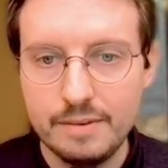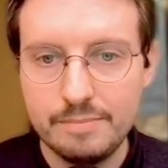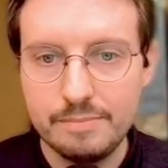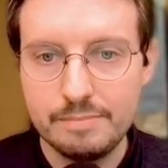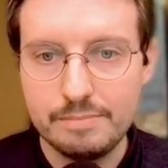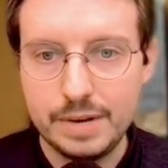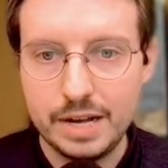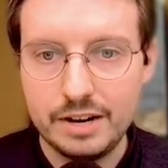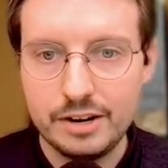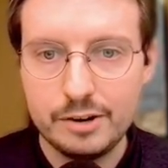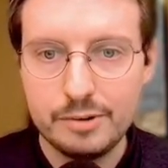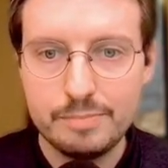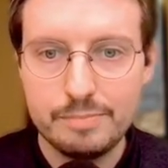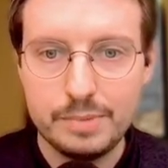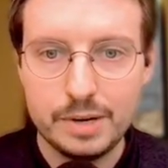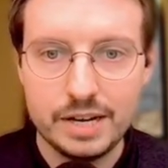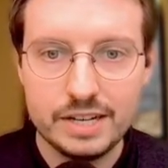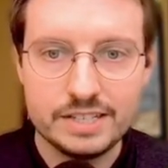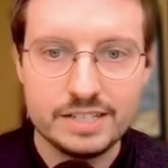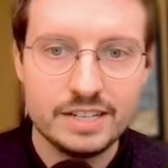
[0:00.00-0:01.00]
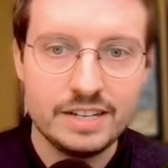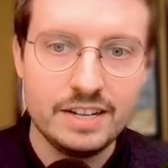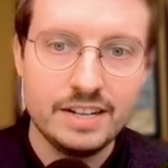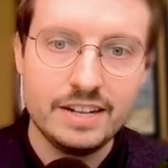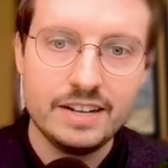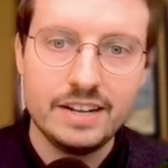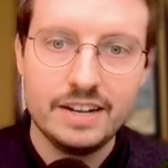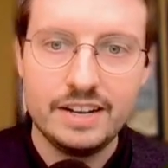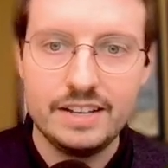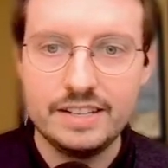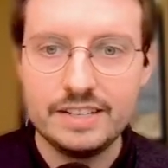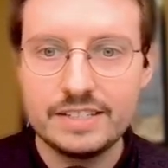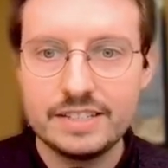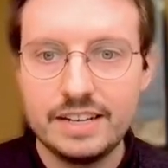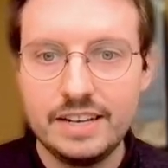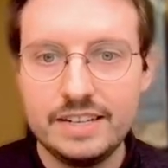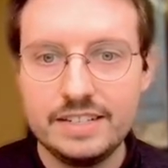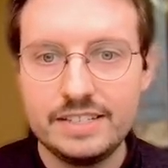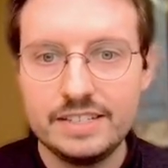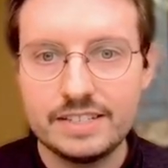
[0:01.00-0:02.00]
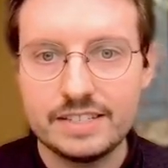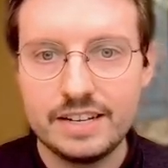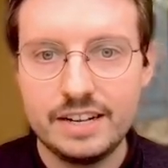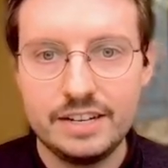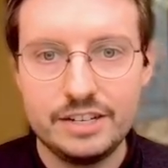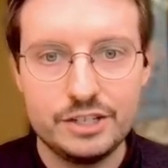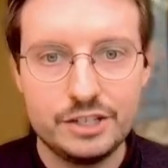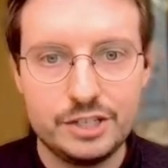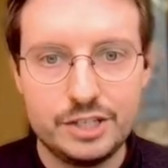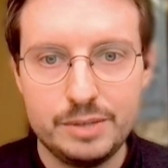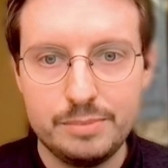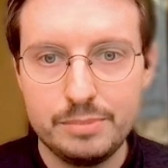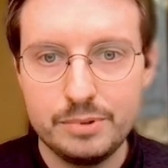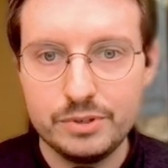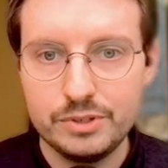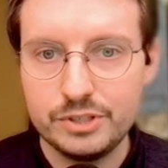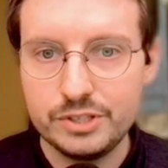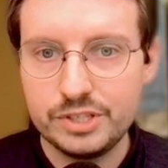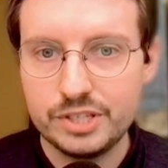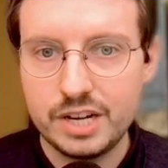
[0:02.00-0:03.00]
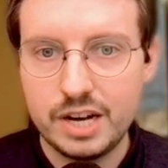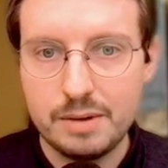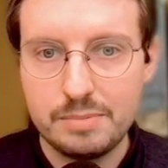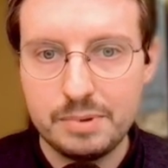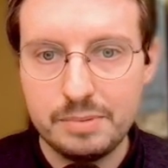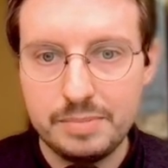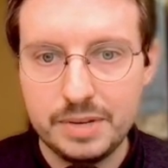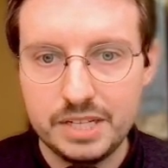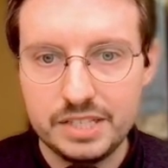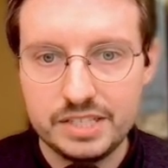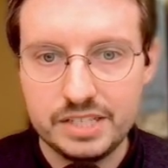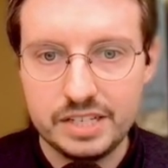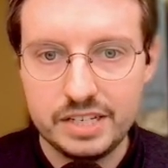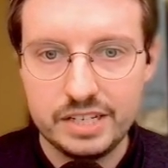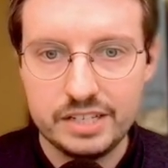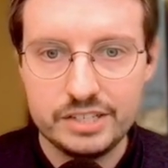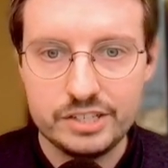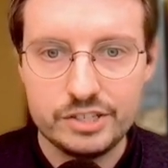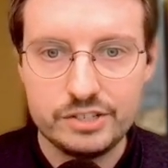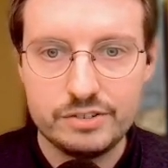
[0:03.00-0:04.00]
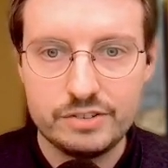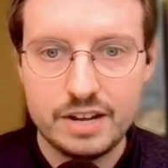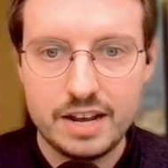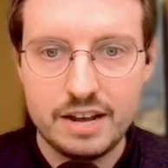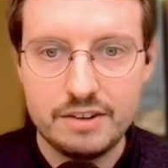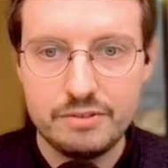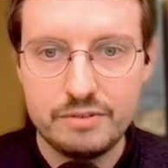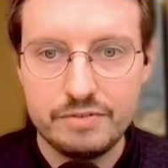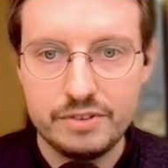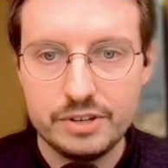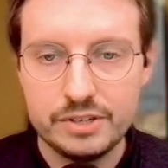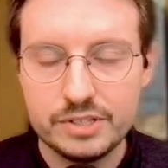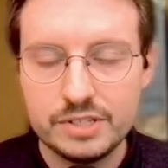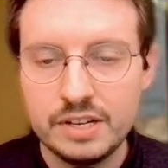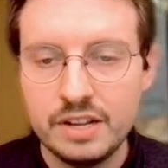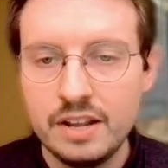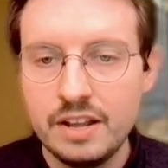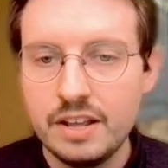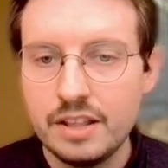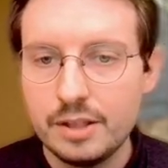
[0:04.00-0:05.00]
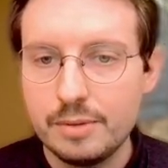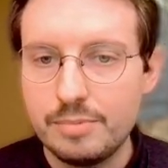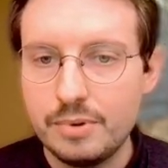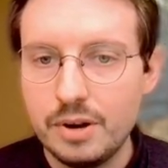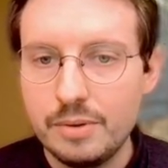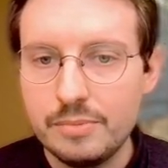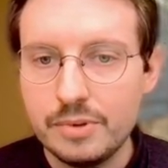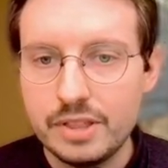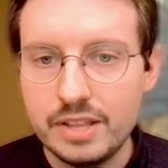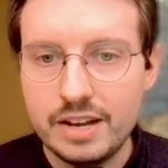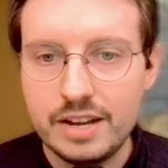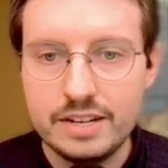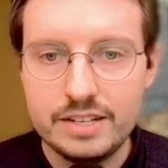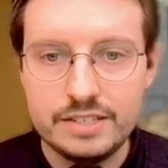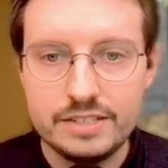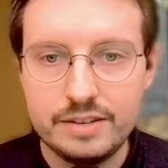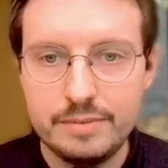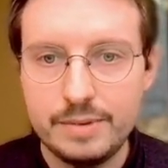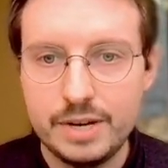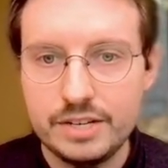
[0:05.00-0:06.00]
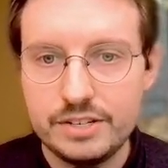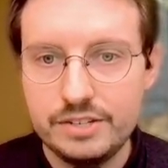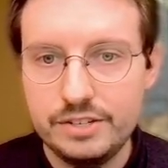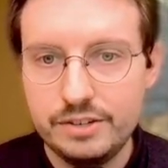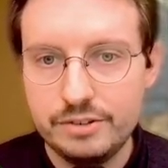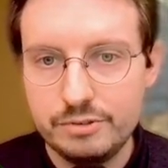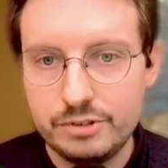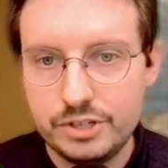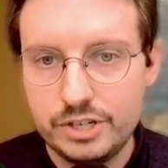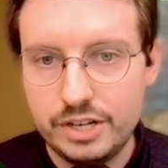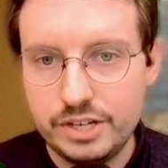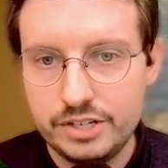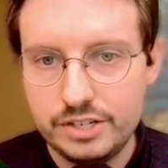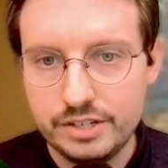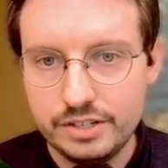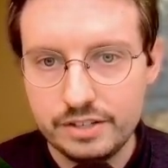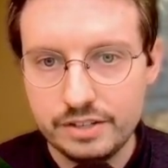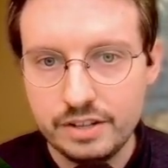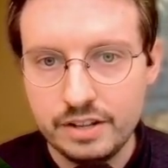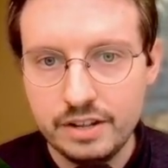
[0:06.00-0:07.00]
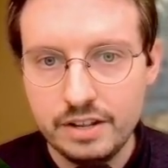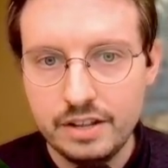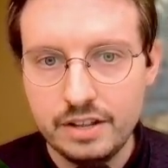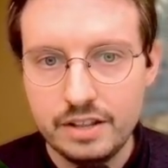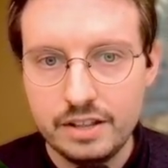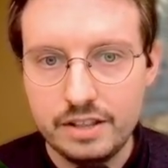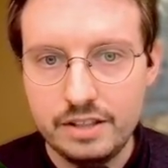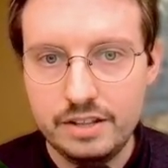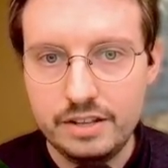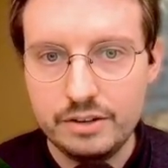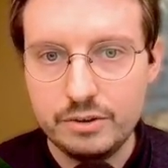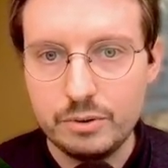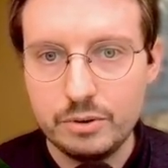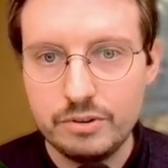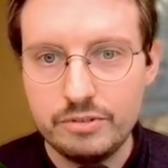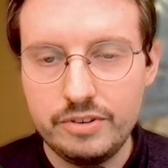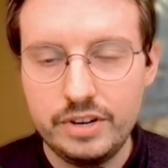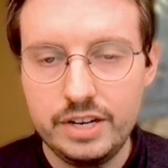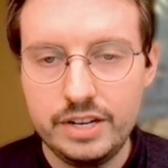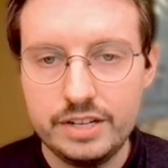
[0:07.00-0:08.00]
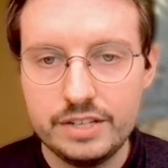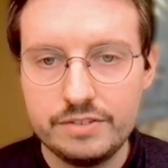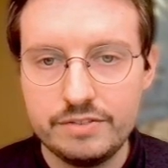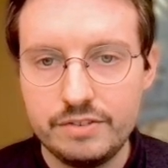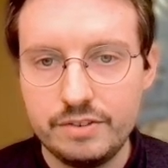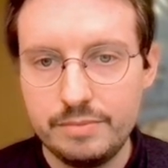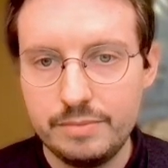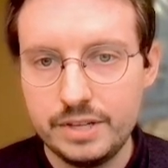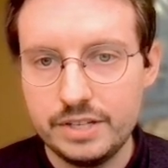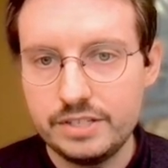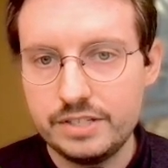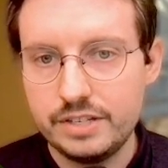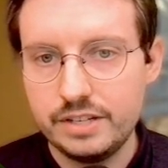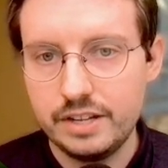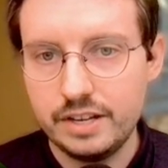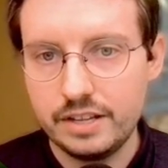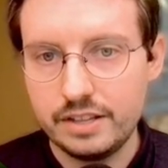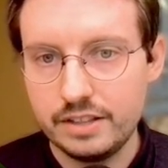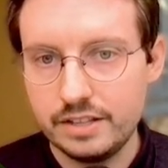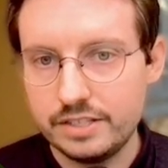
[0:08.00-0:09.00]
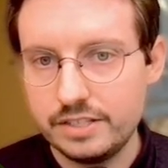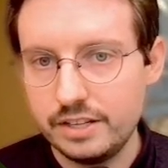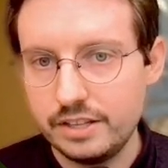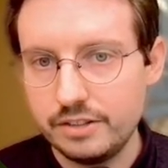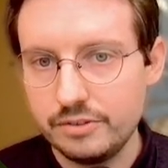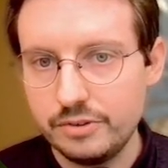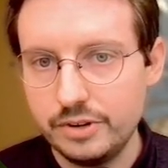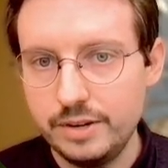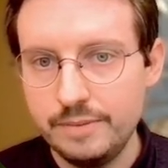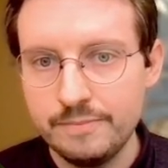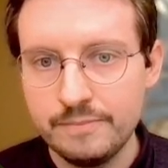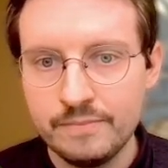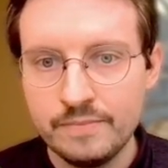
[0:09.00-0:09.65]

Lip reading: better. But in this case, it's kind of just simple, just to copy paste it, add reversed. The problem with that is, imagine you're changing the corner radius from this to, like, let's say 3.